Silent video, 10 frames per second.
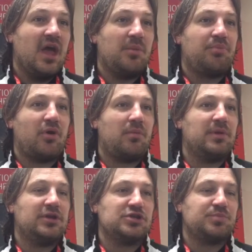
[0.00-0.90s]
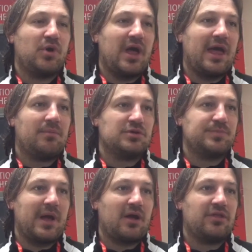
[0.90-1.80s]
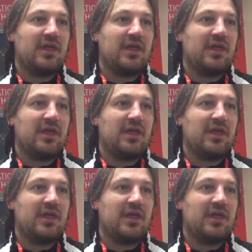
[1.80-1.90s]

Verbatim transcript: it probably just put Airbus back on